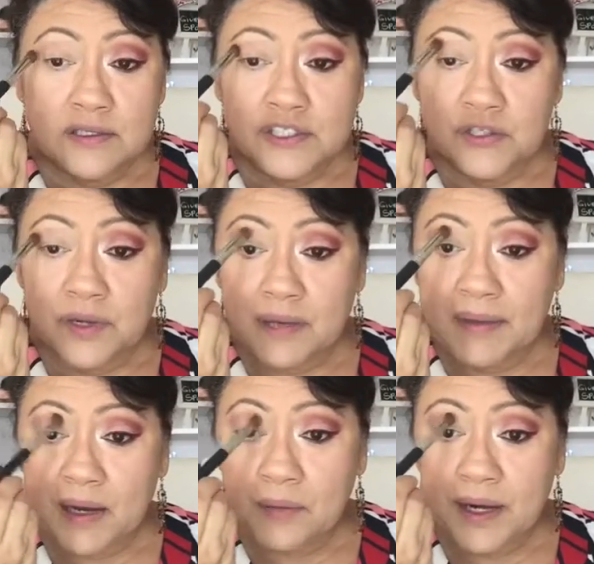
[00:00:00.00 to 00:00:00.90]
to where
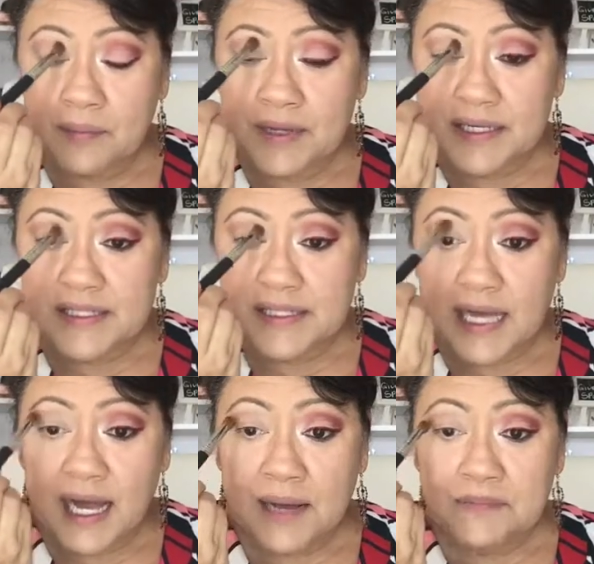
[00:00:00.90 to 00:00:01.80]
about where I'm going to
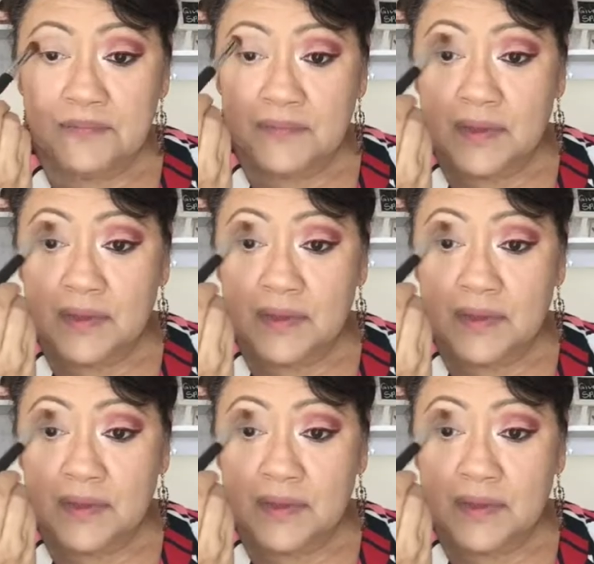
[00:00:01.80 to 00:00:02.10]
stop.